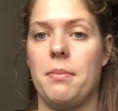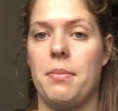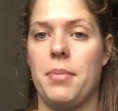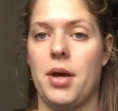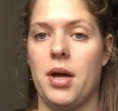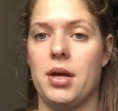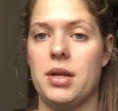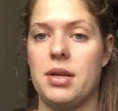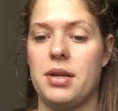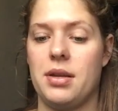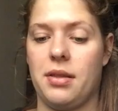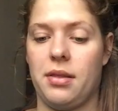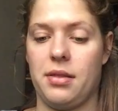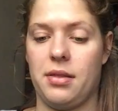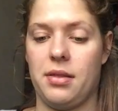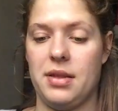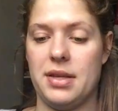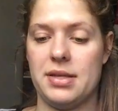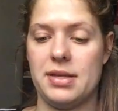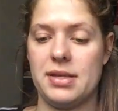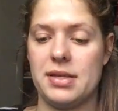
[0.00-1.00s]
but
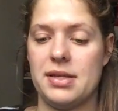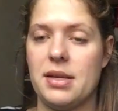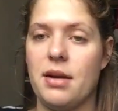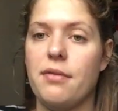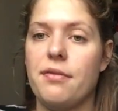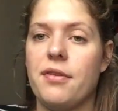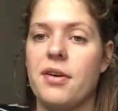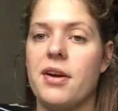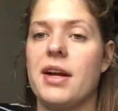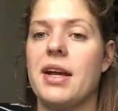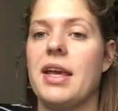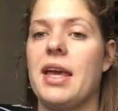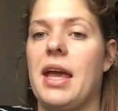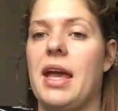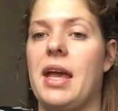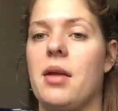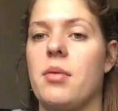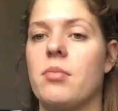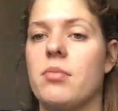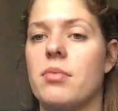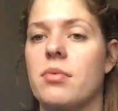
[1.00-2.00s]
this is how far I
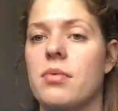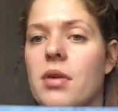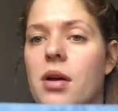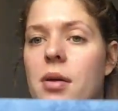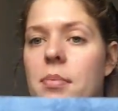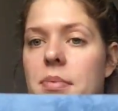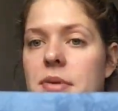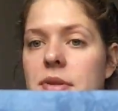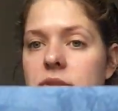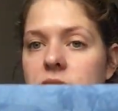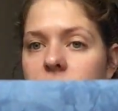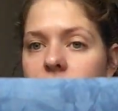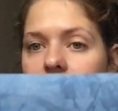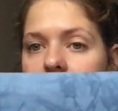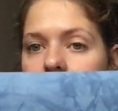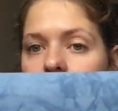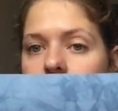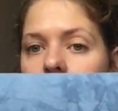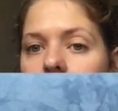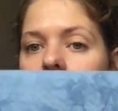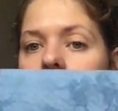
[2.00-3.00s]
came up until this
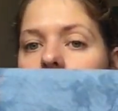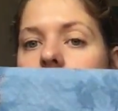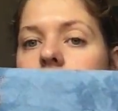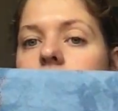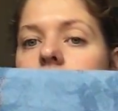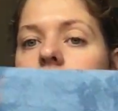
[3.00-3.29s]
point.